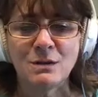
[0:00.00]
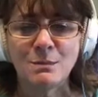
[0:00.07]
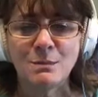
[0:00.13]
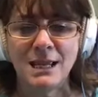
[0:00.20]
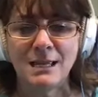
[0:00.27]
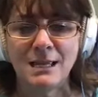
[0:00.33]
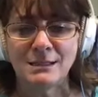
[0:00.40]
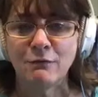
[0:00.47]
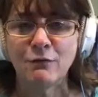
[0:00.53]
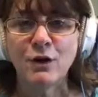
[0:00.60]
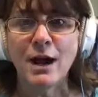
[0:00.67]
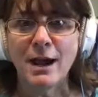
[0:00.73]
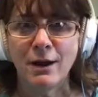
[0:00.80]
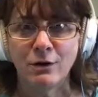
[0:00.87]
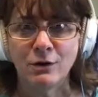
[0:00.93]
and he has a
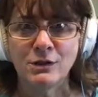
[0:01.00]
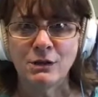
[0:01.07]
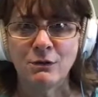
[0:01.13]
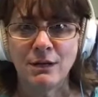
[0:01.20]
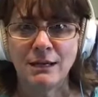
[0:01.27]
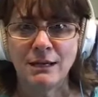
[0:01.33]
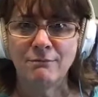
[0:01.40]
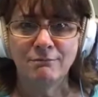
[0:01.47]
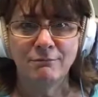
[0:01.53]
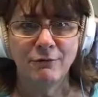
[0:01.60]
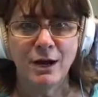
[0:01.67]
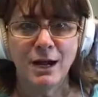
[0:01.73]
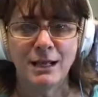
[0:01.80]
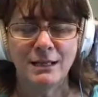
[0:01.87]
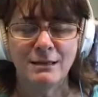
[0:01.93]
fryer, so he
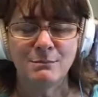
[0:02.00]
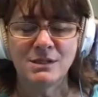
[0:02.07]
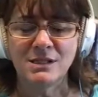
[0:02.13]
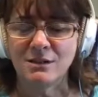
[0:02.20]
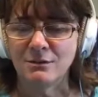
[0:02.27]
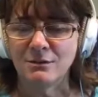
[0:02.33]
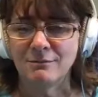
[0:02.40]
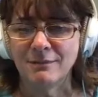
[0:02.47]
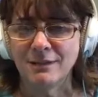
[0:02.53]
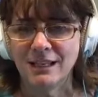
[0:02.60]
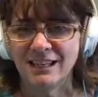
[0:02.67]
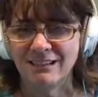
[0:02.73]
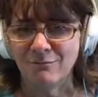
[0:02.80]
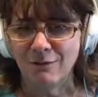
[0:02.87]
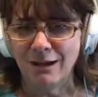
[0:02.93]
fried them. So
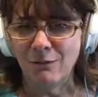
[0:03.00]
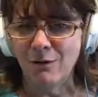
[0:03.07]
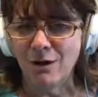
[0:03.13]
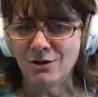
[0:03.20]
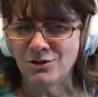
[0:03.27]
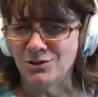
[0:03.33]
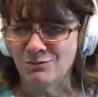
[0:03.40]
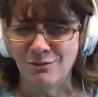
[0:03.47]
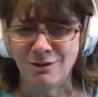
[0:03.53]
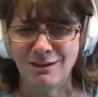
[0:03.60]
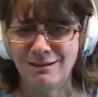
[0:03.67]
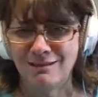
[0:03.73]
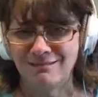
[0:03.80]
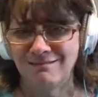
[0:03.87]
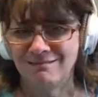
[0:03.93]
yeah, Weight Watchers, what?